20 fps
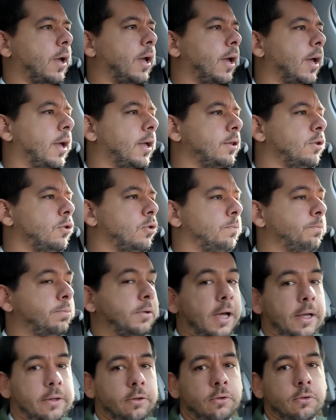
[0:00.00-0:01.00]
and you
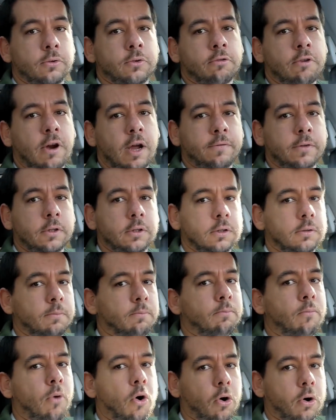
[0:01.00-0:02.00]
plan to travel
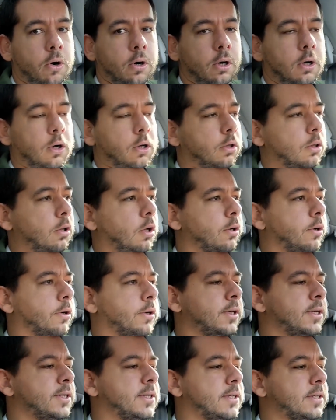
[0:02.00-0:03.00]
more on longer
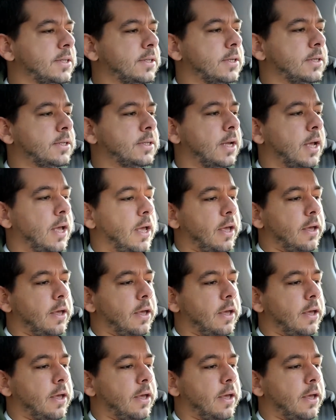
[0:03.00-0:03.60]
distances,